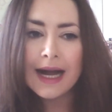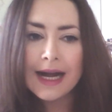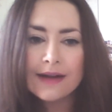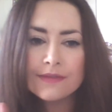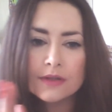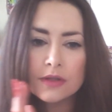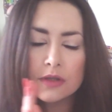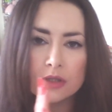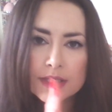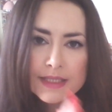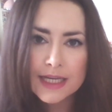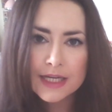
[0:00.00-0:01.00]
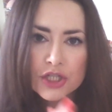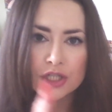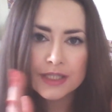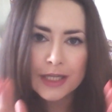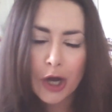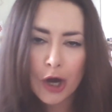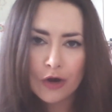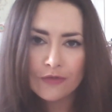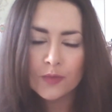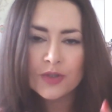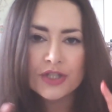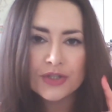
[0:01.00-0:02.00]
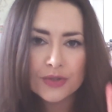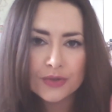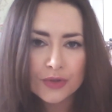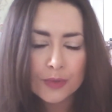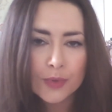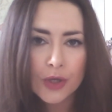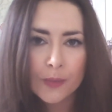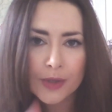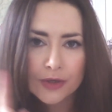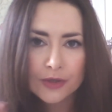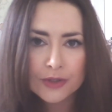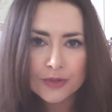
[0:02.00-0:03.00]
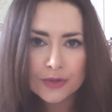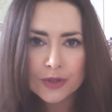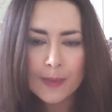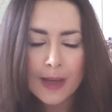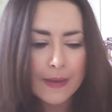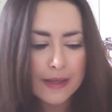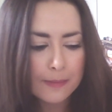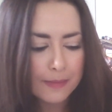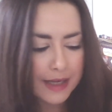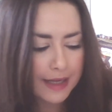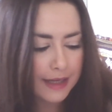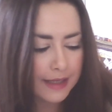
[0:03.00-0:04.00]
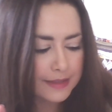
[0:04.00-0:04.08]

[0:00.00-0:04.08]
I've sectioned it off, which is another point we're going to talk about in a minute,